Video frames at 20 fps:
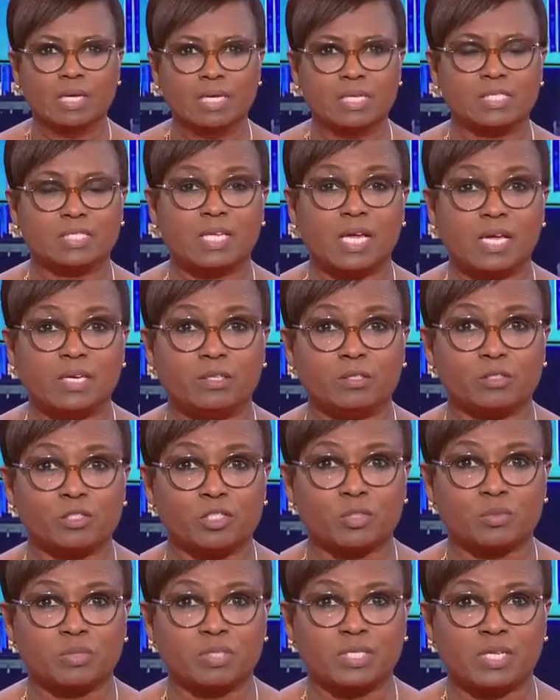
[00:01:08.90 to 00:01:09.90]

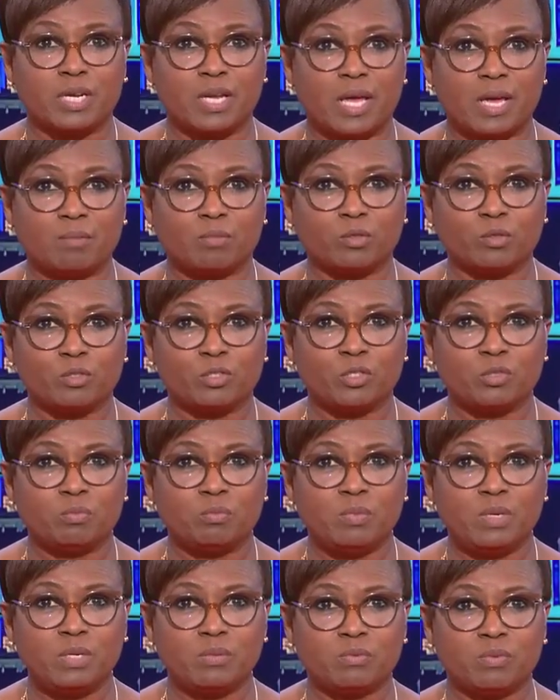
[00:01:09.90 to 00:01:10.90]
Sanders was unable to
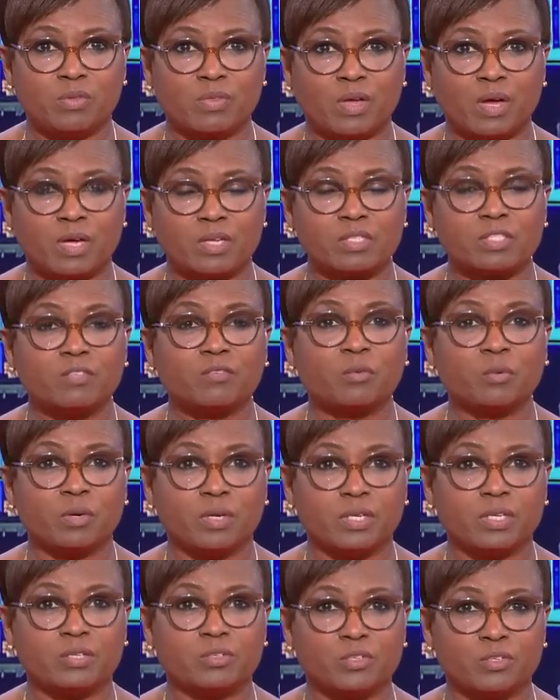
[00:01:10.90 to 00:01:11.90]
meet with us for
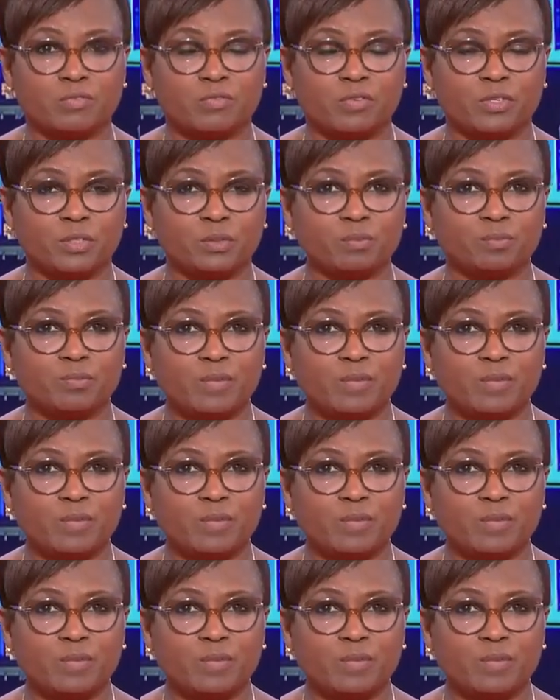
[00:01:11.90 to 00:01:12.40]
an interview.